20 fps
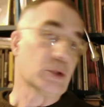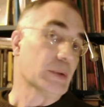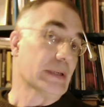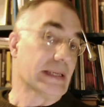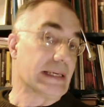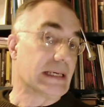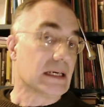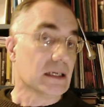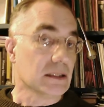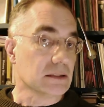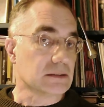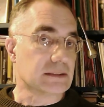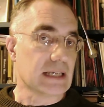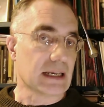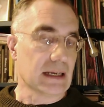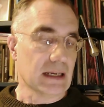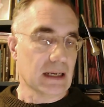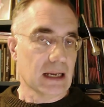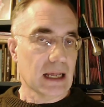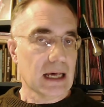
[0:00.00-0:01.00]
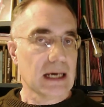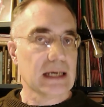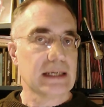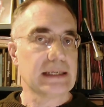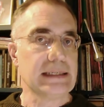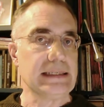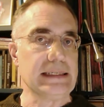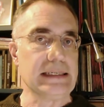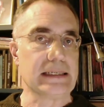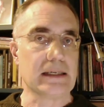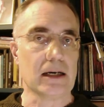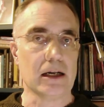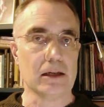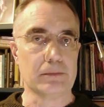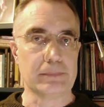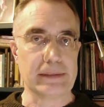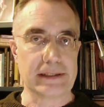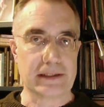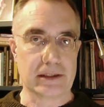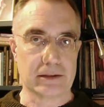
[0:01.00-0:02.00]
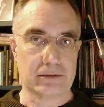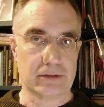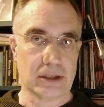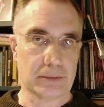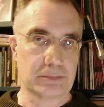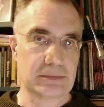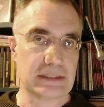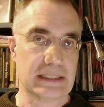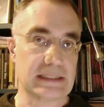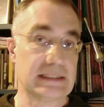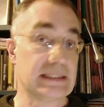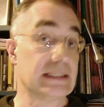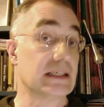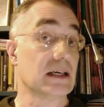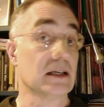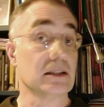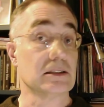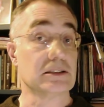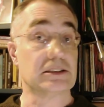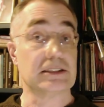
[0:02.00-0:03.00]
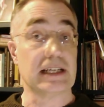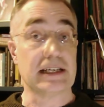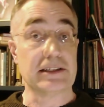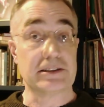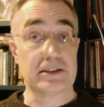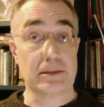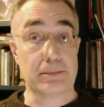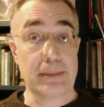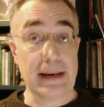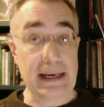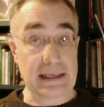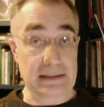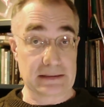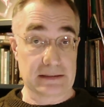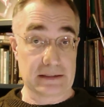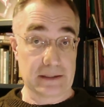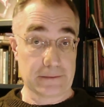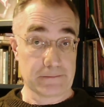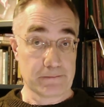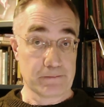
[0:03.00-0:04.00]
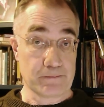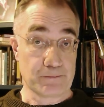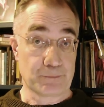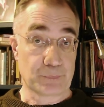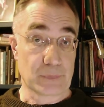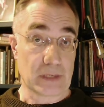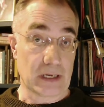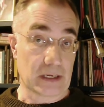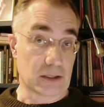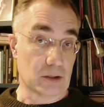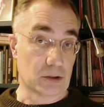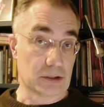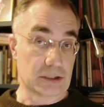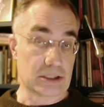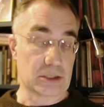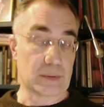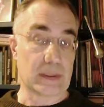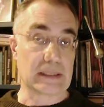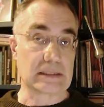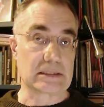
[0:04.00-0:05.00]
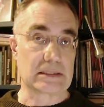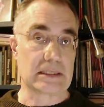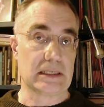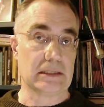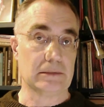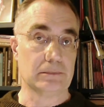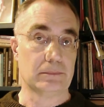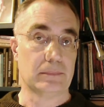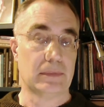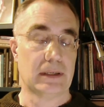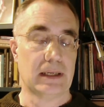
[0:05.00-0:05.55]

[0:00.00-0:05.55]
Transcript: He can't tell a lie, he can't be corrupted, he can't change the past, according to Anselm.